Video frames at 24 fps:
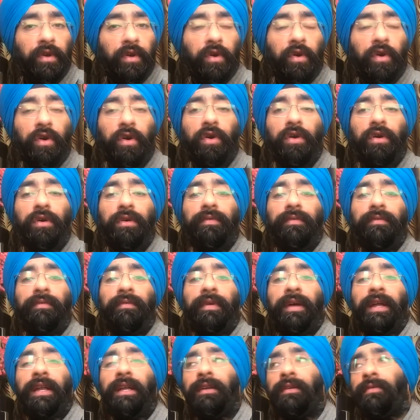or
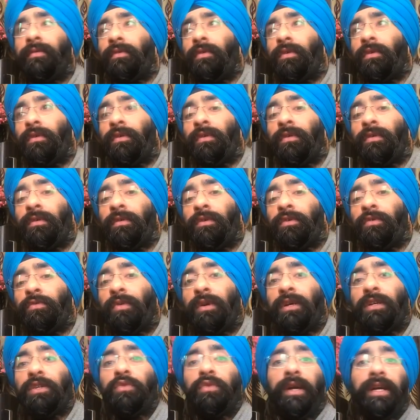when uh, you
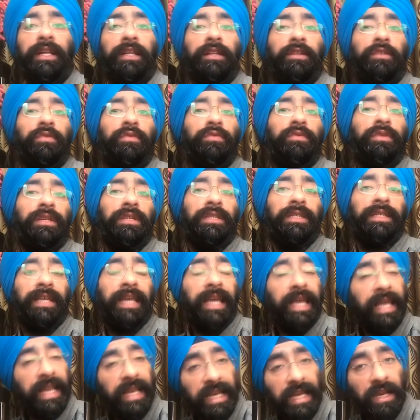are sweating through the
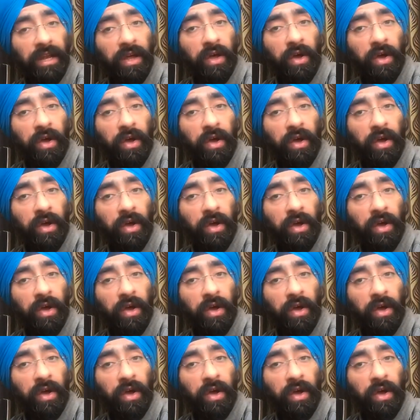skin